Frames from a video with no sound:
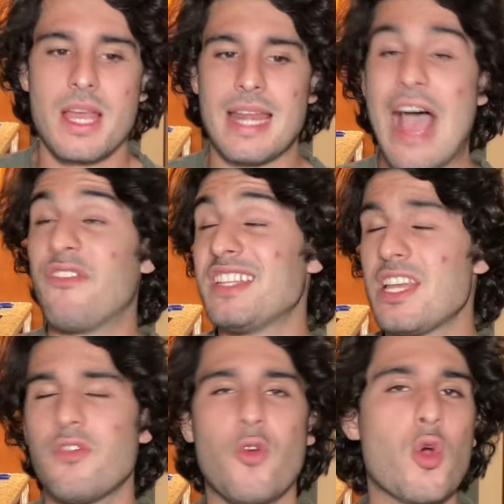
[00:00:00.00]
Now, if a
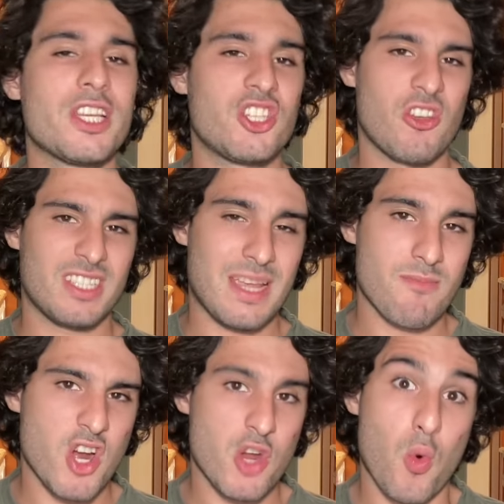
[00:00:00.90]
deal for Dejounte
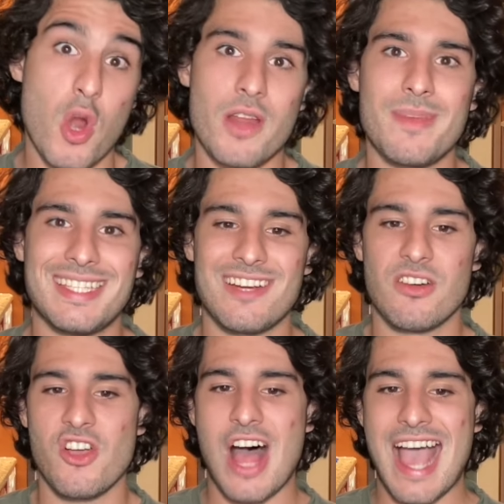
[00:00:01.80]
Murray were to
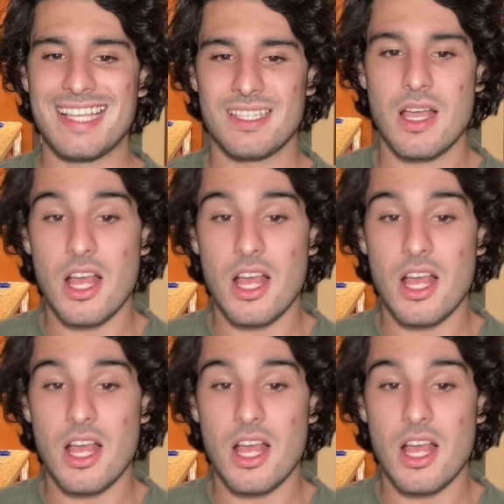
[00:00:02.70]
materialize,